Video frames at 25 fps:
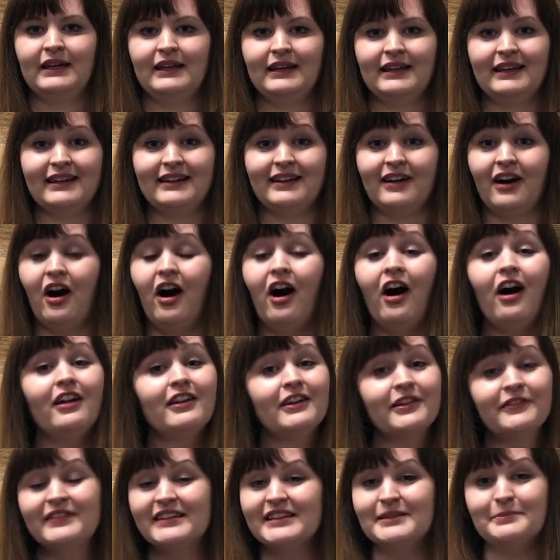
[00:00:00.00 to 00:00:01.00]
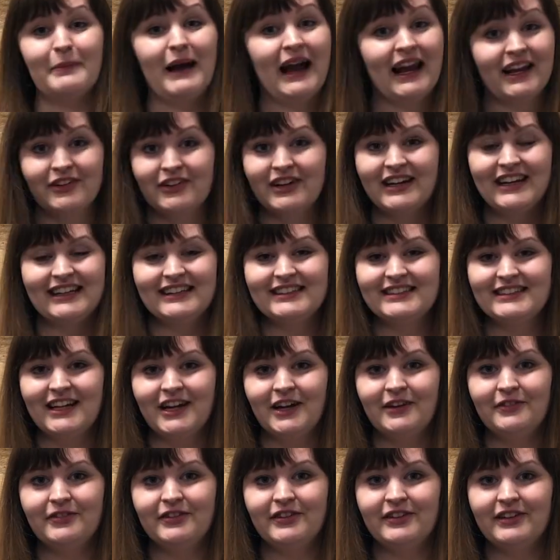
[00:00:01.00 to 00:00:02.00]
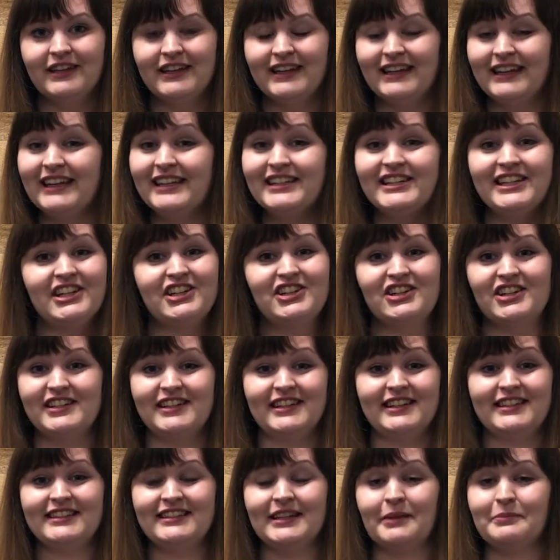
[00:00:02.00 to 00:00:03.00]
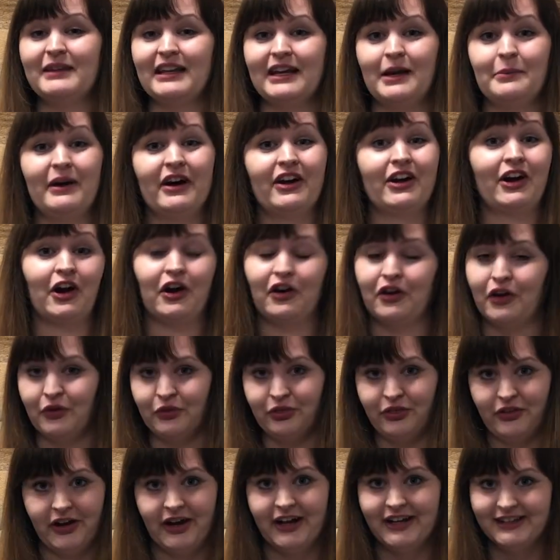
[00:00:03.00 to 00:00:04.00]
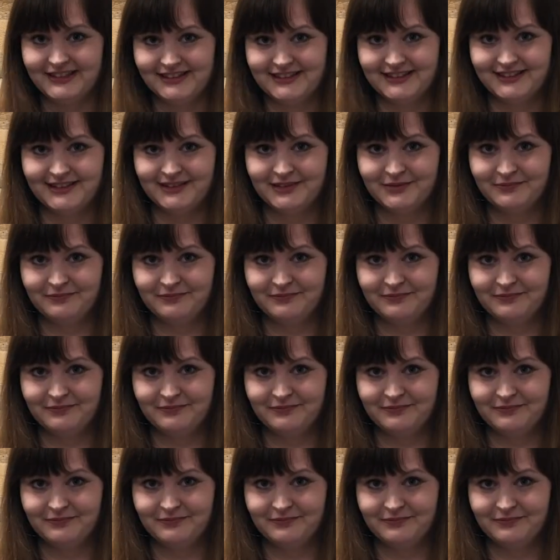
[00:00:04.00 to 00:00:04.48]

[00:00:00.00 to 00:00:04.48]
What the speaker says: And all of this mind reading stuff, it teaches us something about our own thoughts.